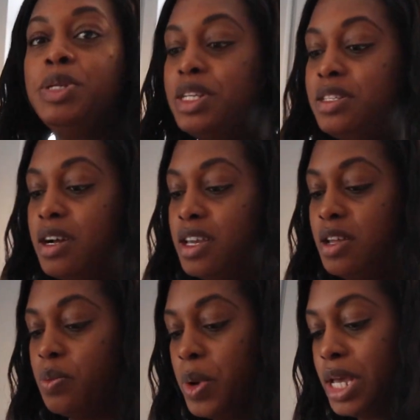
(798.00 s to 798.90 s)
does not
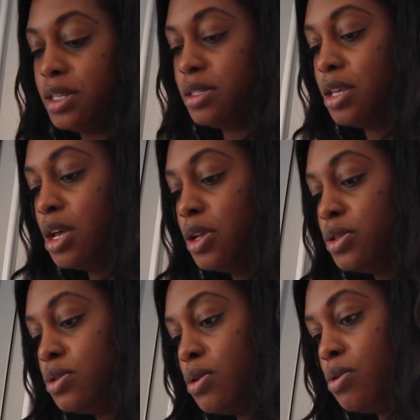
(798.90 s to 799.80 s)
eat wings.
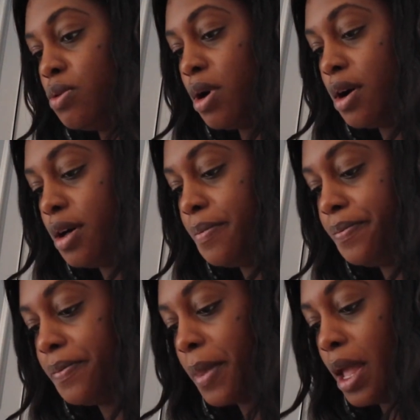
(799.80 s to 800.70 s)
So I